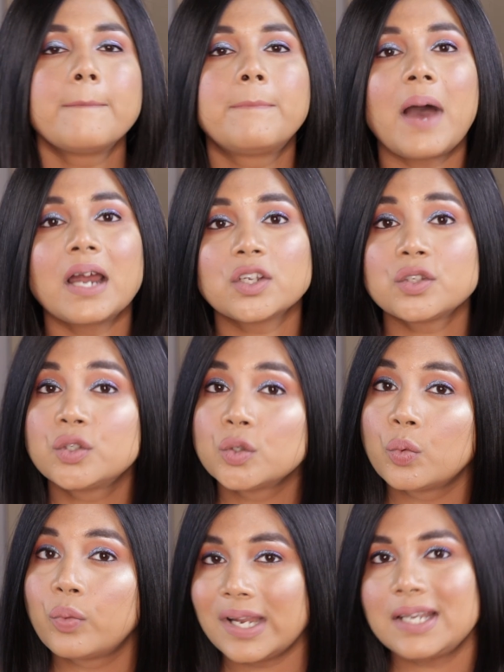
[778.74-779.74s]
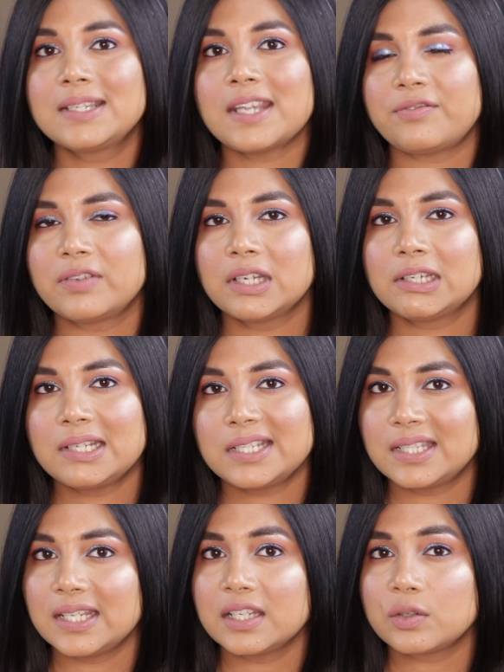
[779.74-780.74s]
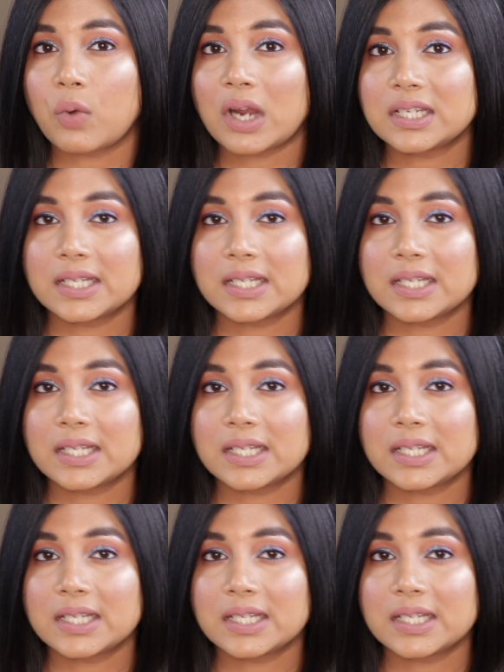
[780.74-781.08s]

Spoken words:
but you will definitely see it one